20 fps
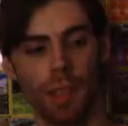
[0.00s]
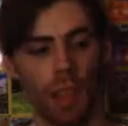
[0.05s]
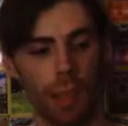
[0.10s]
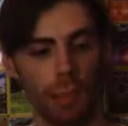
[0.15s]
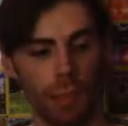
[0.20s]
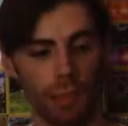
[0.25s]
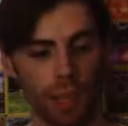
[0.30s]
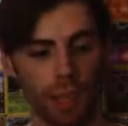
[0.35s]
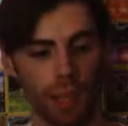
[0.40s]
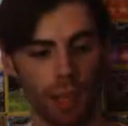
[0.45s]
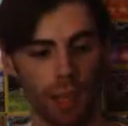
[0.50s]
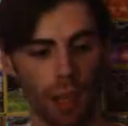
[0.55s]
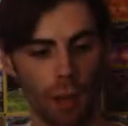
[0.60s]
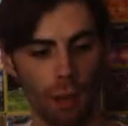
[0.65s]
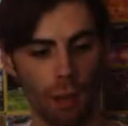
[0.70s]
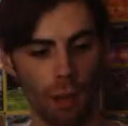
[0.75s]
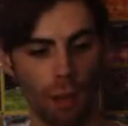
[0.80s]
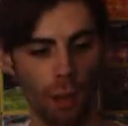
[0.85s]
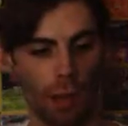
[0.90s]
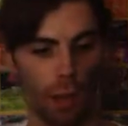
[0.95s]
then we ended
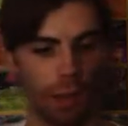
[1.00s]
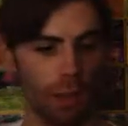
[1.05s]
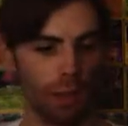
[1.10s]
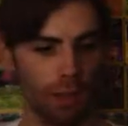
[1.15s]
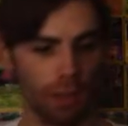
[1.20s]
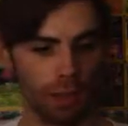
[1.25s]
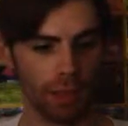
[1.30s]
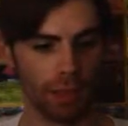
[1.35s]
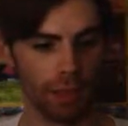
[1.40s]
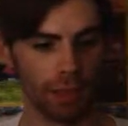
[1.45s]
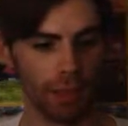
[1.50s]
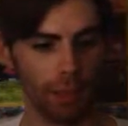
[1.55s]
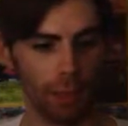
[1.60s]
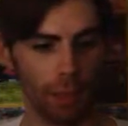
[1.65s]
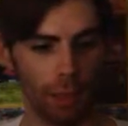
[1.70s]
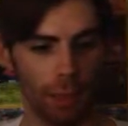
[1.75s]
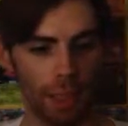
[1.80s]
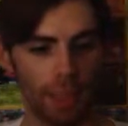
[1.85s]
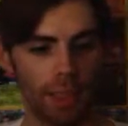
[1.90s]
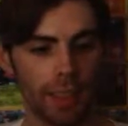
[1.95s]
up completely
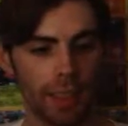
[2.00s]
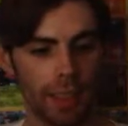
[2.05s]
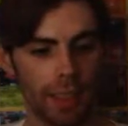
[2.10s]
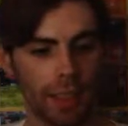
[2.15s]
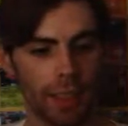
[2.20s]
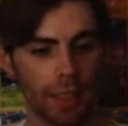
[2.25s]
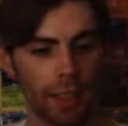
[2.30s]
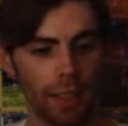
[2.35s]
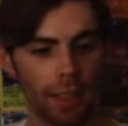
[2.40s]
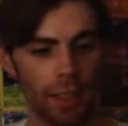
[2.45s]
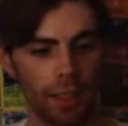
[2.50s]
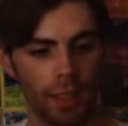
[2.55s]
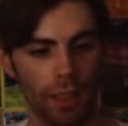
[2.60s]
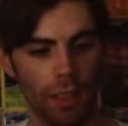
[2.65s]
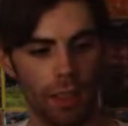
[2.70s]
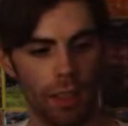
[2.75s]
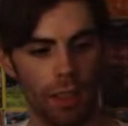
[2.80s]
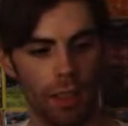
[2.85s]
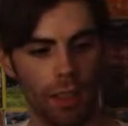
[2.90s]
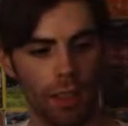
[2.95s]
replacing it.
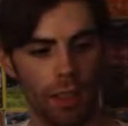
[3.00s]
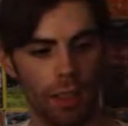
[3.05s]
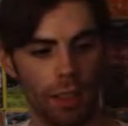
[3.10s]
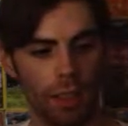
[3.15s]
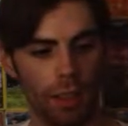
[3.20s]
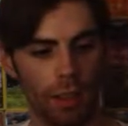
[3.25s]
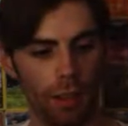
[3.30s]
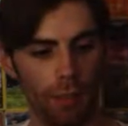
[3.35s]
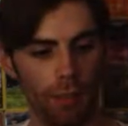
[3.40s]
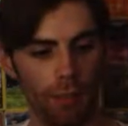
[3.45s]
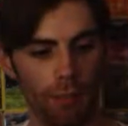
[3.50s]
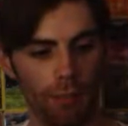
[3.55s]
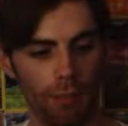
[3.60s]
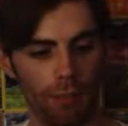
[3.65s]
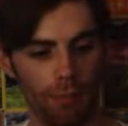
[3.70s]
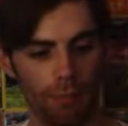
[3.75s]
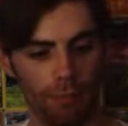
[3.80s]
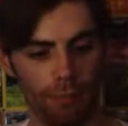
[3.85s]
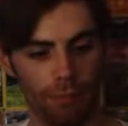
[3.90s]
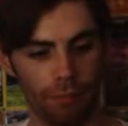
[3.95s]
How
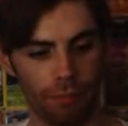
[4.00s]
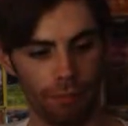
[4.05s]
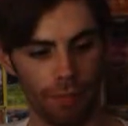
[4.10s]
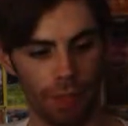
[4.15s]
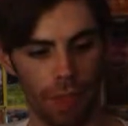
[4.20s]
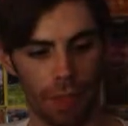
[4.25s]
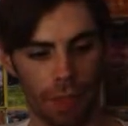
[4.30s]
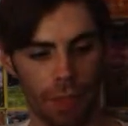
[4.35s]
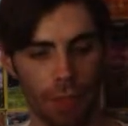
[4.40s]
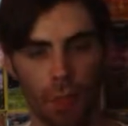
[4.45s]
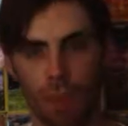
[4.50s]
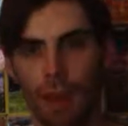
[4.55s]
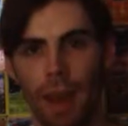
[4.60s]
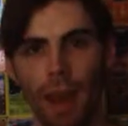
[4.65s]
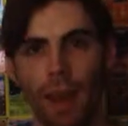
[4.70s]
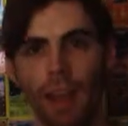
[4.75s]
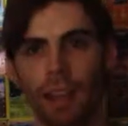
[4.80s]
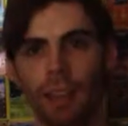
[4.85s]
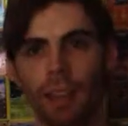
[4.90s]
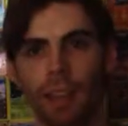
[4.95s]
it's
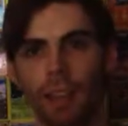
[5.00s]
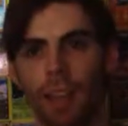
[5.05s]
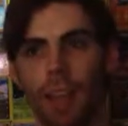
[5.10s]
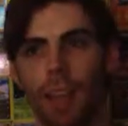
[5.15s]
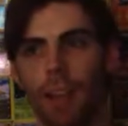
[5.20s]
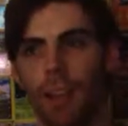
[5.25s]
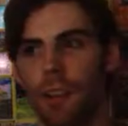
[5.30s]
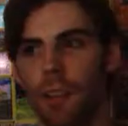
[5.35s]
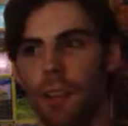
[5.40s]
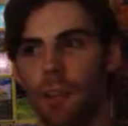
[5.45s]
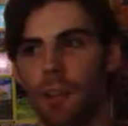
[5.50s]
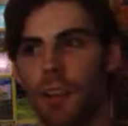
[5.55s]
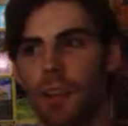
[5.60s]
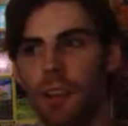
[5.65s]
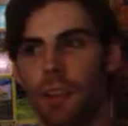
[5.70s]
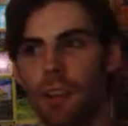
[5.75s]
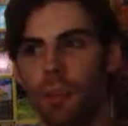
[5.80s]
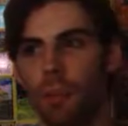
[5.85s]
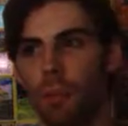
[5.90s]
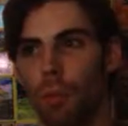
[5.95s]
back in style just
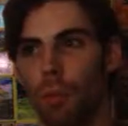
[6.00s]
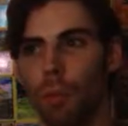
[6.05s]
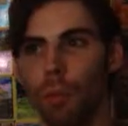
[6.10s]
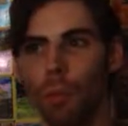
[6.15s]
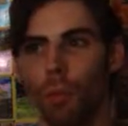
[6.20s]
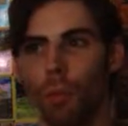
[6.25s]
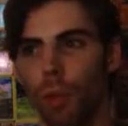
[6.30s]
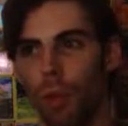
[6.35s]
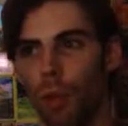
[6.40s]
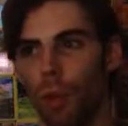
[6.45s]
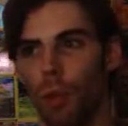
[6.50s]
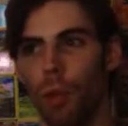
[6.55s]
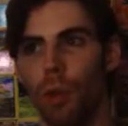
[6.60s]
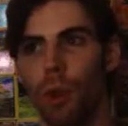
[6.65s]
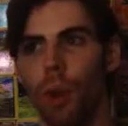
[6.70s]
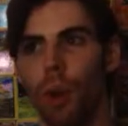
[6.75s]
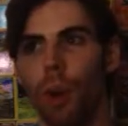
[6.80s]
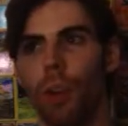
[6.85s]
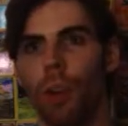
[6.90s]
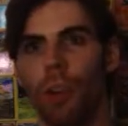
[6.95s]
because of one new
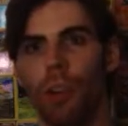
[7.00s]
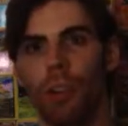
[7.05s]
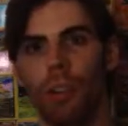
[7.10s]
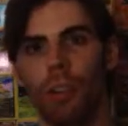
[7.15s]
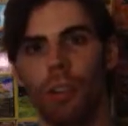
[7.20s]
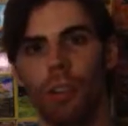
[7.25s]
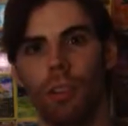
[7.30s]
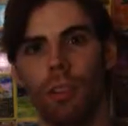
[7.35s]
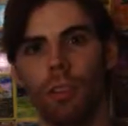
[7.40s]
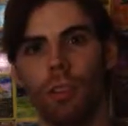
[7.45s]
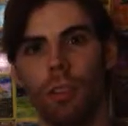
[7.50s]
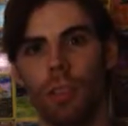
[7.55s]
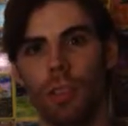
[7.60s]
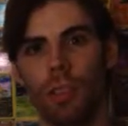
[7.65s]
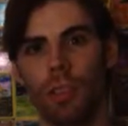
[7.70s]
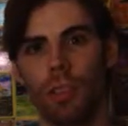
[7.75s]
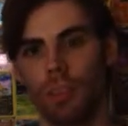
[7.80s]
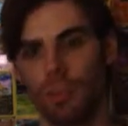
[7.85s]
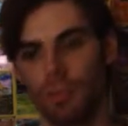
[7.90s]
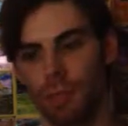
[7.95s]
card, which
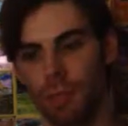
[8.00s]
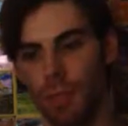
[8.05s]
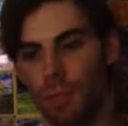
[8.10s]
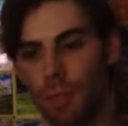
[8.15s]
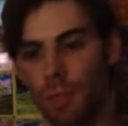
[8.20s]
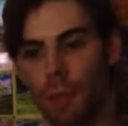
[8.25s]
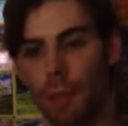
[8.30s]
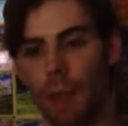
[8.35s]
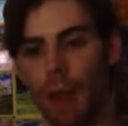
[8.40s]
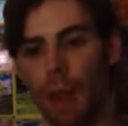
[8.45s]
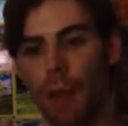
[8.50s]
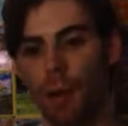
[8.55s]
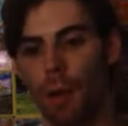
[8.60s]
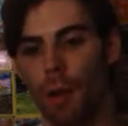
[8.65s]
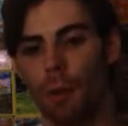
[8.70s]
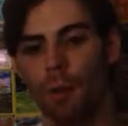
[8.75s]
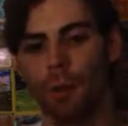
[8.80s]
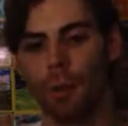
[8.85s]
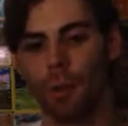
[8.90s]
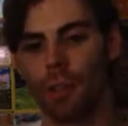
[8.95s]
is simply a powered
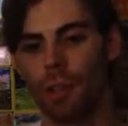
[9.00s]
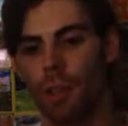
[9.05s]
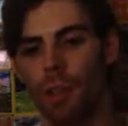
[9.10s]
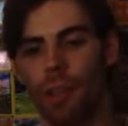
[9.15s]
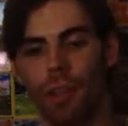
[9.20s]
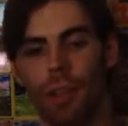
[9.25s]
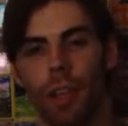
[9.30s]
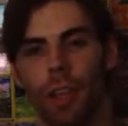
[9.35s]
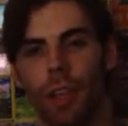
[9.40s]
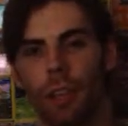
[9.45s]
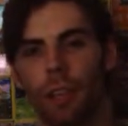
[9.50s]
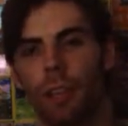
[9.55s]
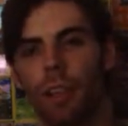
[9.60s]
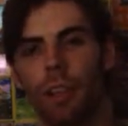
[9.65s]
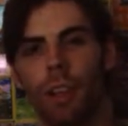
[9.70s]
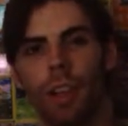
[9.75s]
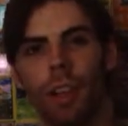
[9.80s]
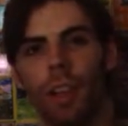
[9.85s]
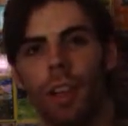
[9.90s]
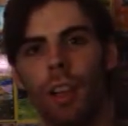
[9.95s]
up version of another.
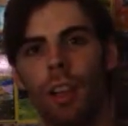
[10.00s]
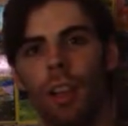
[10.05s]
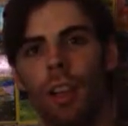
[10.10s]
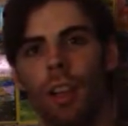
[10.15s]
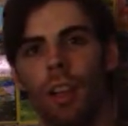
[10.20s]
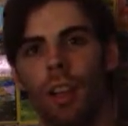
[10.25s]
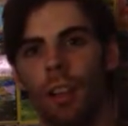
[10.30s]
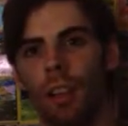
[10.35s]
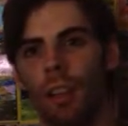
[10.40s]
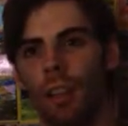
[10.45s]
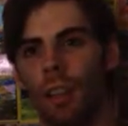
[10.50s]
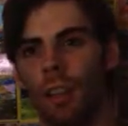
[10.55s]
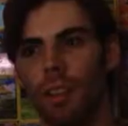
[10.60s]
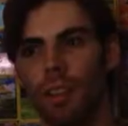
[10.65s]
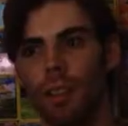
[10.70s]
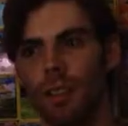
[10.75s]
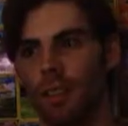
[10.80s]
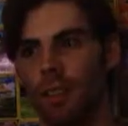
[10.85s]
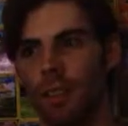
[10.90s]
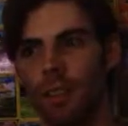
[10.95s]

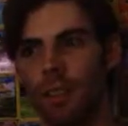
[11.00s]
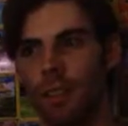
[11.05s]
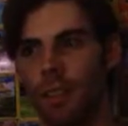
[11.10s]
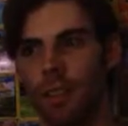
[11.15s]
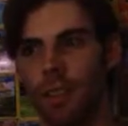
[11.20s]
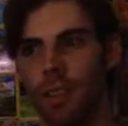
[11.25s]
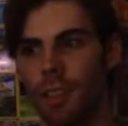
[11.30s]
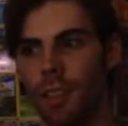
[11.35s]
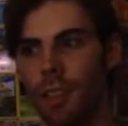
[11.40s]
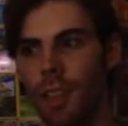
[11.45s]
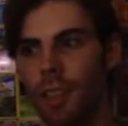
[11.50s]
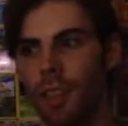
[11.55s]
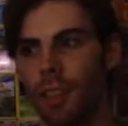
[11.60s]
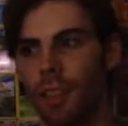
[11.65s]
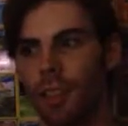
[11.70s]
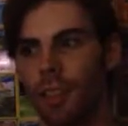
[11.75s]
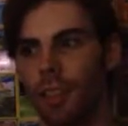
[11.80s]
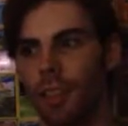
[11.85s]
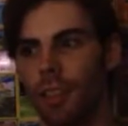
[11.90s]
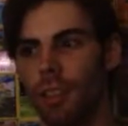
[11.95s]
It's
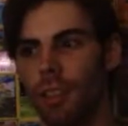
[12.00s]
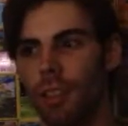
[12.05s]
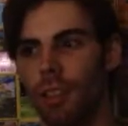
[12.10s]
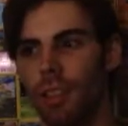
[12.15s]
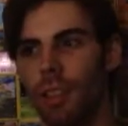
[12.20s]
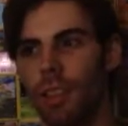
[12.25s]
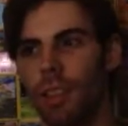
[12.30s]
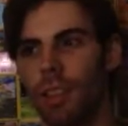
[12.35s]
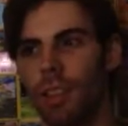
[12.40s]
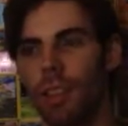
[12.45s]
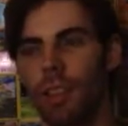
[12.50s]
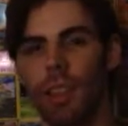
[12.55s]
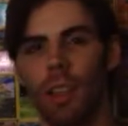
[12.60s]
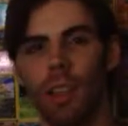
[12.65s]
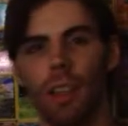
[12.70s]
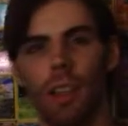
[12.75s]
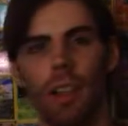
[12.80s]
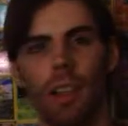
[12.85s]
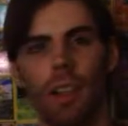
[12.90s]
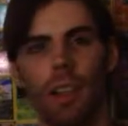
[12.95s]
insane.
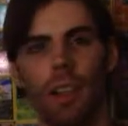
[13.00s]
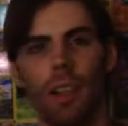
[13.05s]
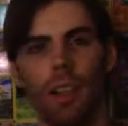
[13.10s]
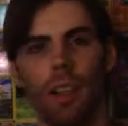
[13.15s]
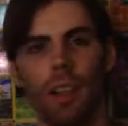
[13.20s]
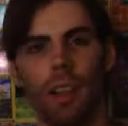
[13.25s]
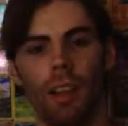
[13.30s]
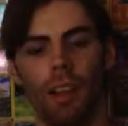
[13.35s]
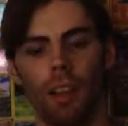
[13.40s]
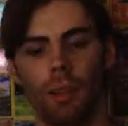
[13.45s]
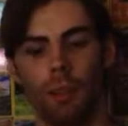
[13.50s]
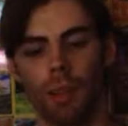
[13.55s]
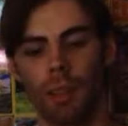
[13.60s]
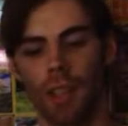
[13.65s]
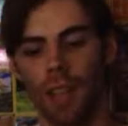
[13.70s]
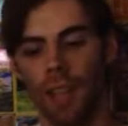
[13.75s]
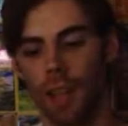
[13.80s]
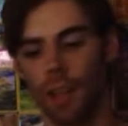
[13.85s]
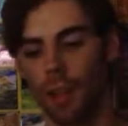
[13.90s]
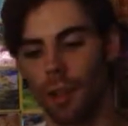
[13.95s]
And what's
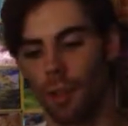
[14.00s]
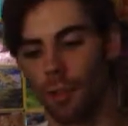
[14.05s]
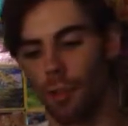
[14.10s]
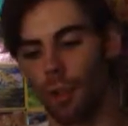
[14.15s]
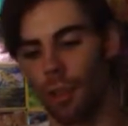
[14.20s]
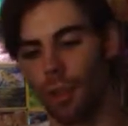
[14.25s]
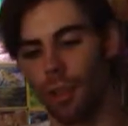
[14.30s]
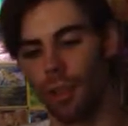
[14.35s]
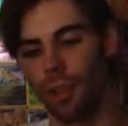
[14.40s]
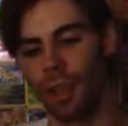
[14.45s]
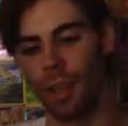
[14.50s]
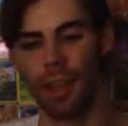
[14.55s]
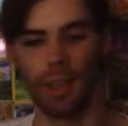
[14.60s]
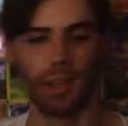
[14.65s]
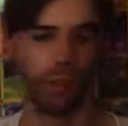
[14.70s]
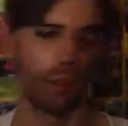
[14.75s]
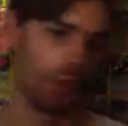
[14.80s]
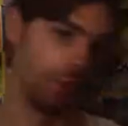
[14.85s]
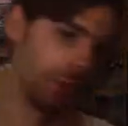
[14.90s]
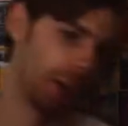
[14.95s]
that other one
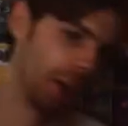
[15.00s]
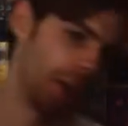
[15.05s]
that we